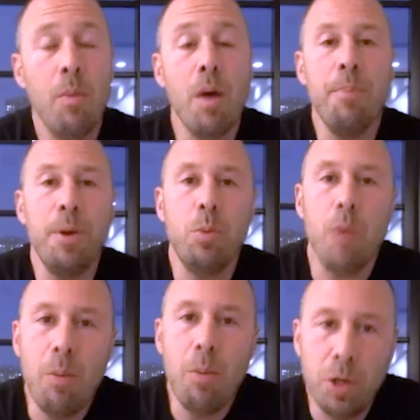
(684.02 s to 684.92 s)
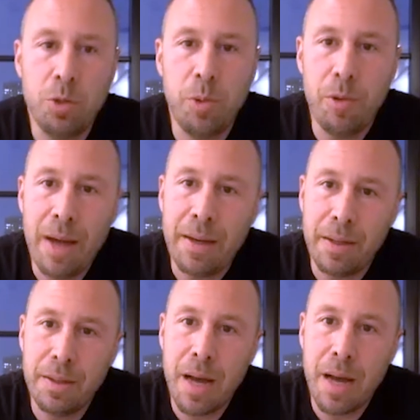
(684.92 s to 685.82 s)
but, and once we
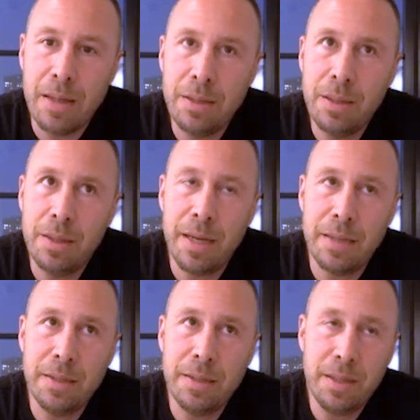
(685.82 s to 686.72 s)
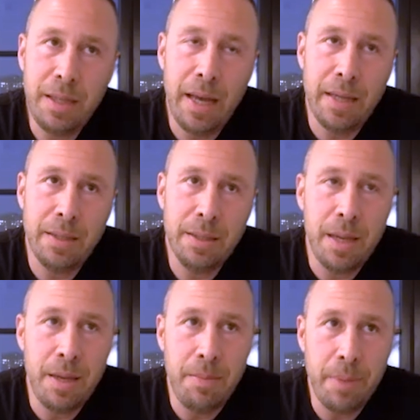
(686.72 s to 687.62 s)
recognize that that's the case,
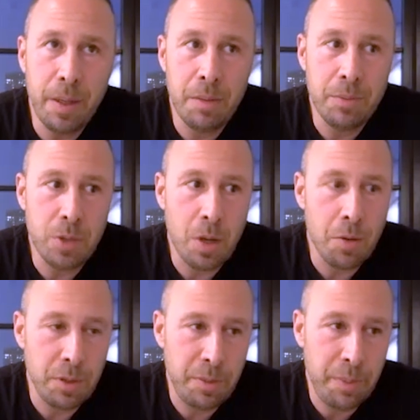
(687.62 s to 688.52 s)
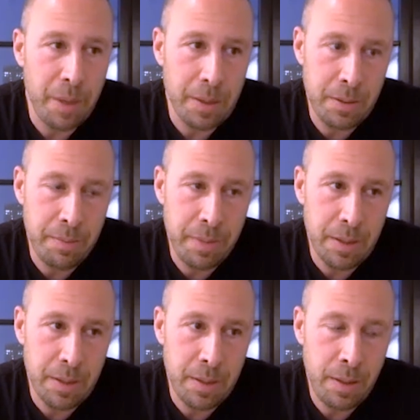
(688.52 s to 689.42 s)
then it becomes our
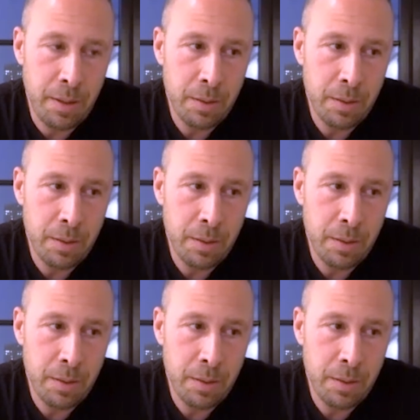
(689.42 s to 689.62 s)
responsibility.